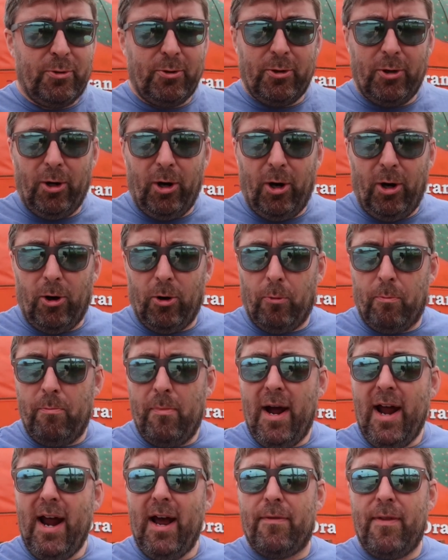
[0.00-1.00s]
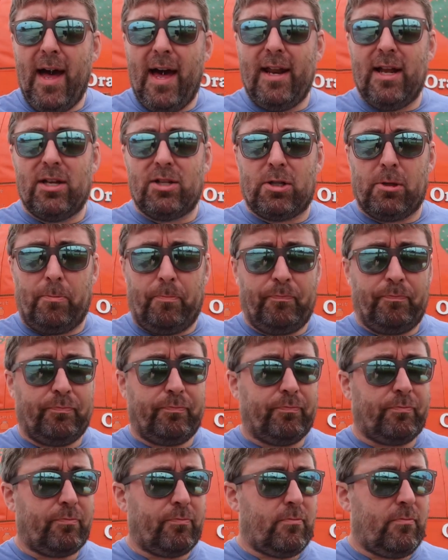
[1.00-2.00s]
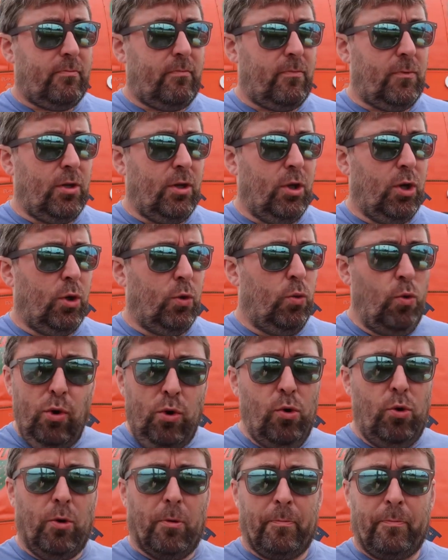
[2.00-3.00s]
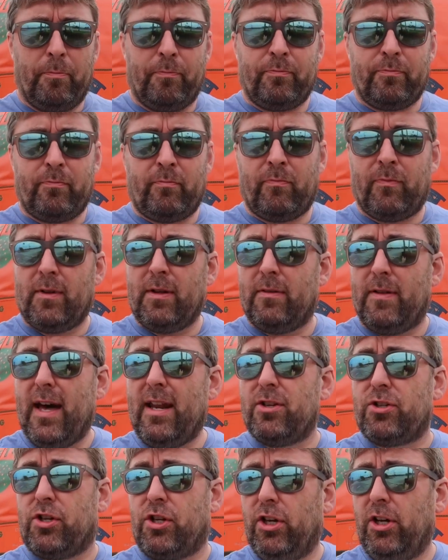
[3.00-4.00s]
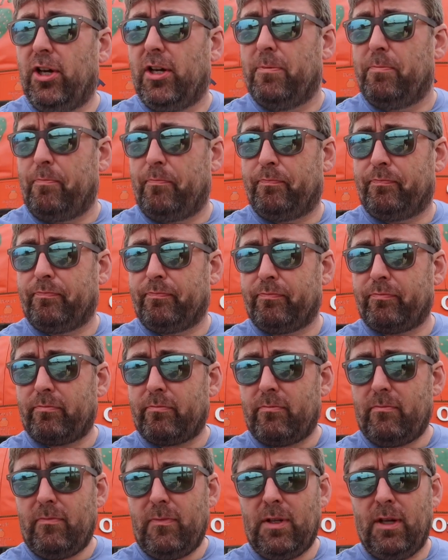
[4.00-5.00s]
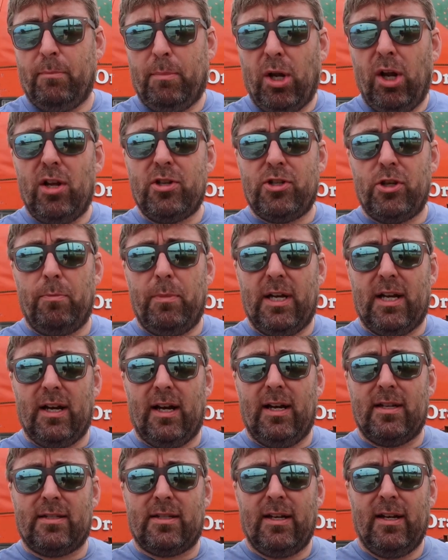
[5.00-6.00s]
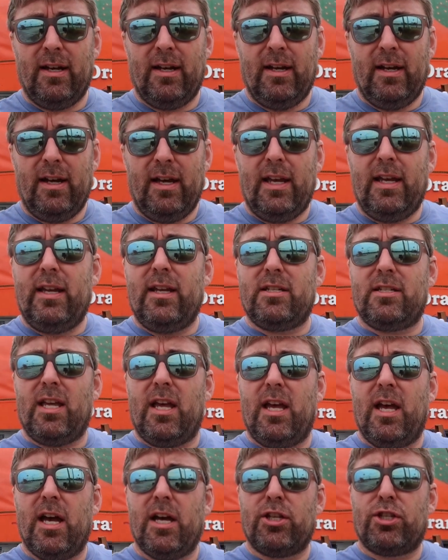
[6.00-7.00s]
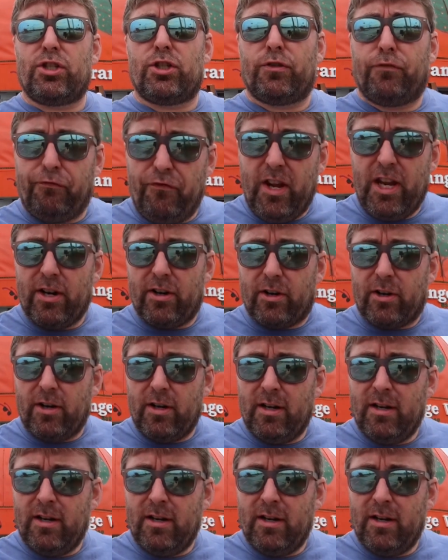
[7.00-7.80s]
Oh man, that is, whoo, that is good but also because it is a sphere